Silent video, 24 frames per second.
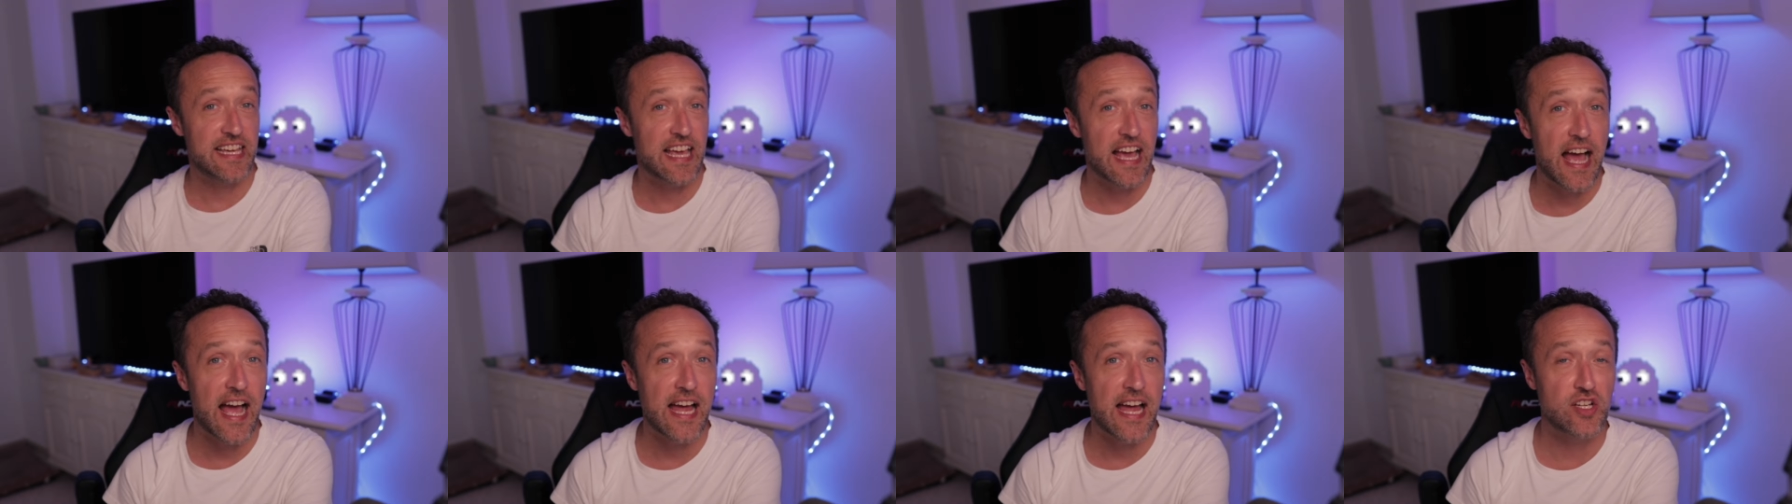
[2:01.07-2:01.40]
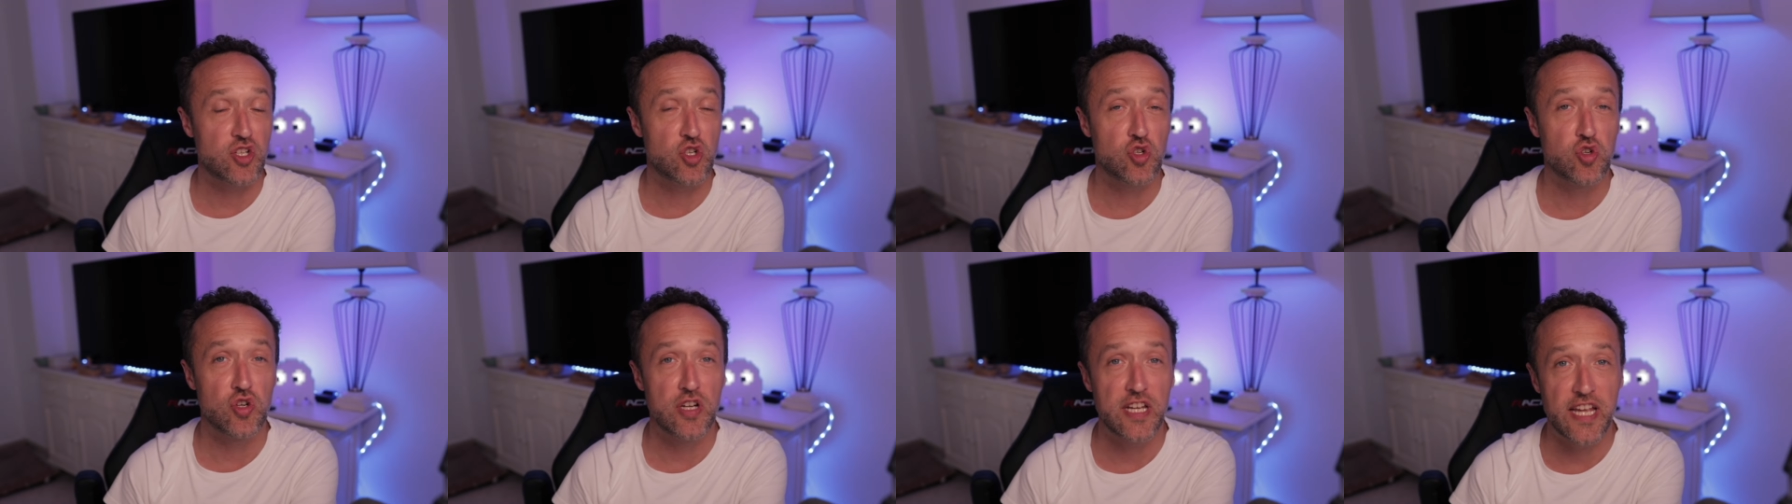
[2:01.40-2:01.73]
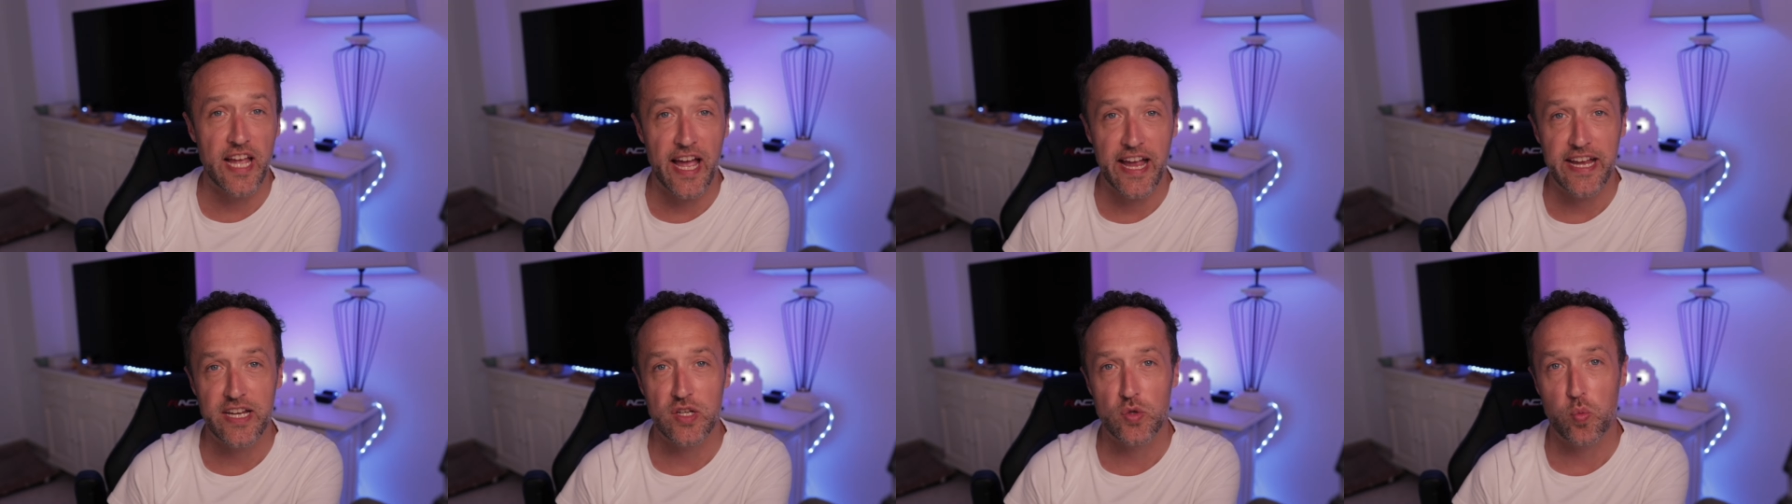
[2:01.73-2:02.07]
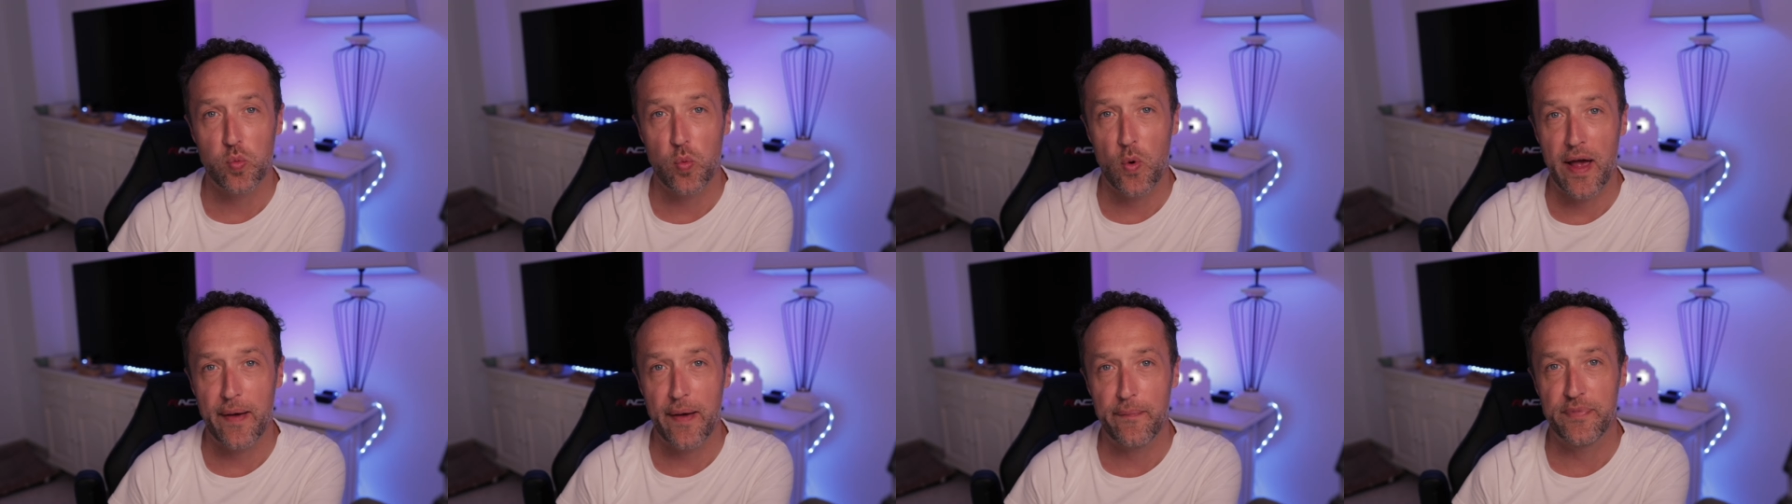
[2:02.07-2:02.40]
can
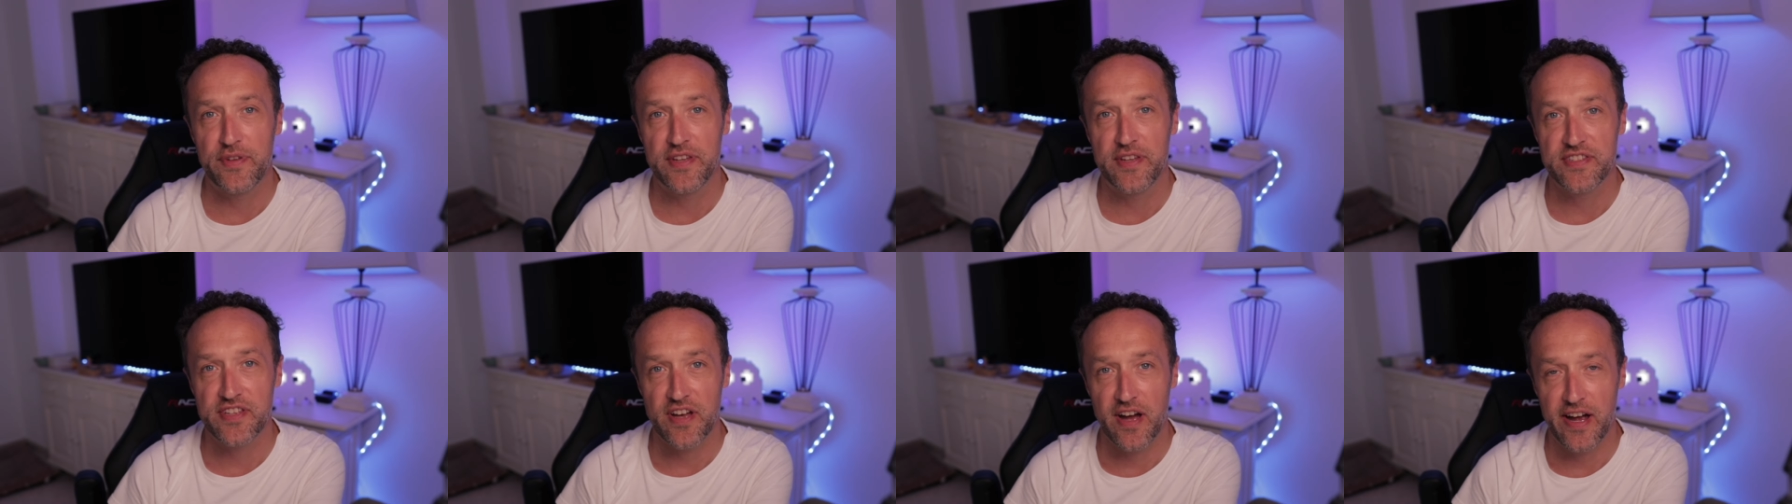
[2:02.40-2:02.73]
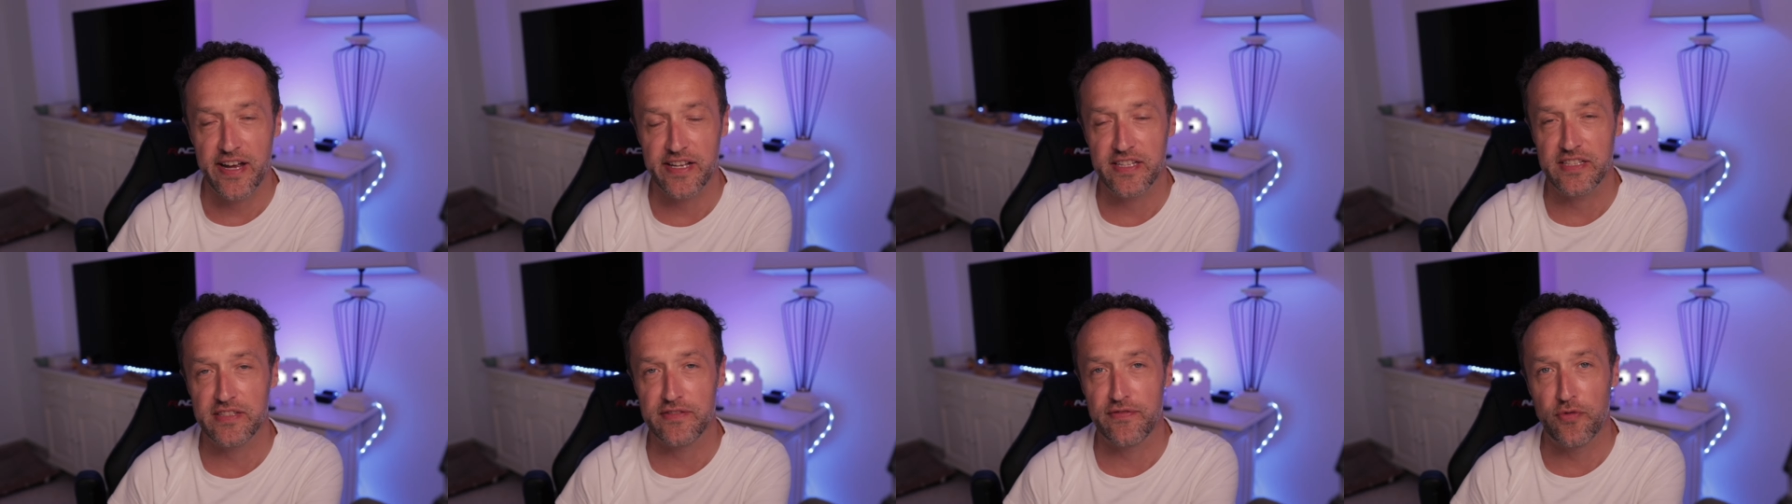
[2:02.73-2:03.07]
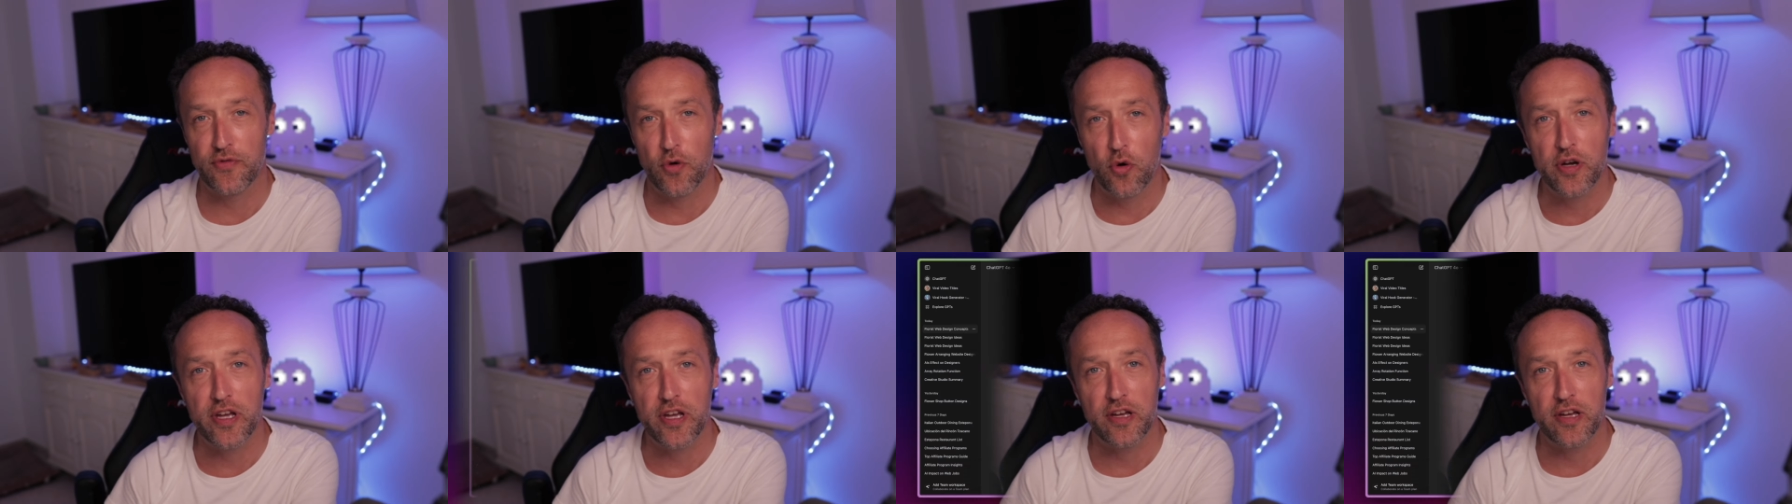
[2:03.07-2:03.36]
create web designs for